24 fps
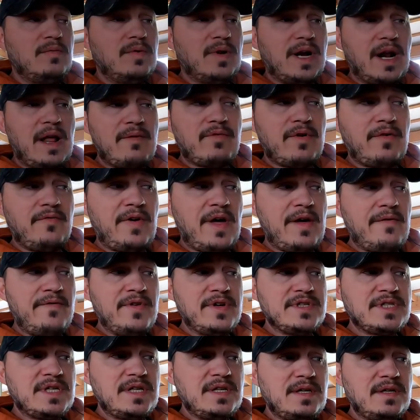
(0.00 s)
We're gonna have a vet
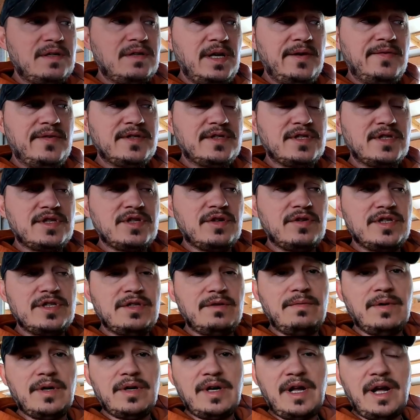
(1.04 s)
visit. If it's a
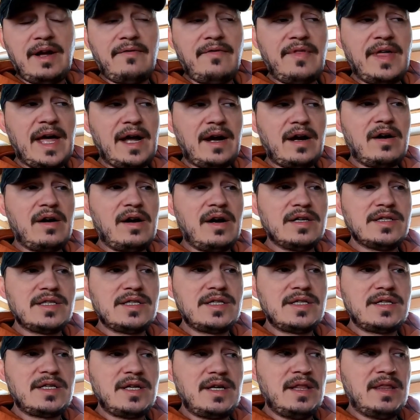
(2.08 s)
surgery, we're gonna have that
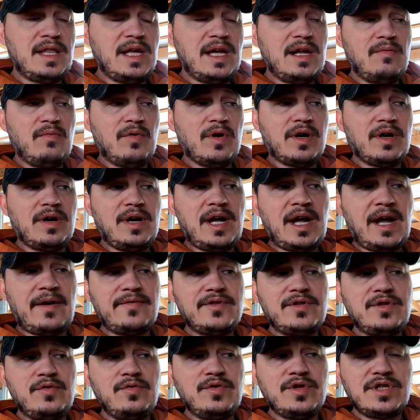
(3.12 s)
cost, and then we're gonna
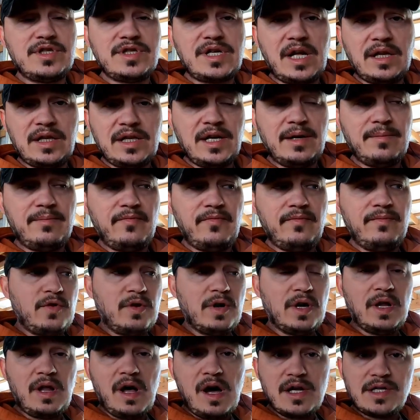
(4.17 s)
have to sell him
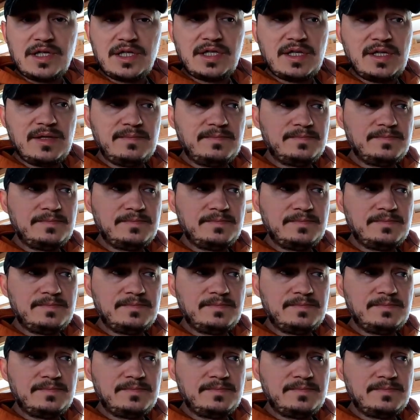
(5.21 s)
for a loss.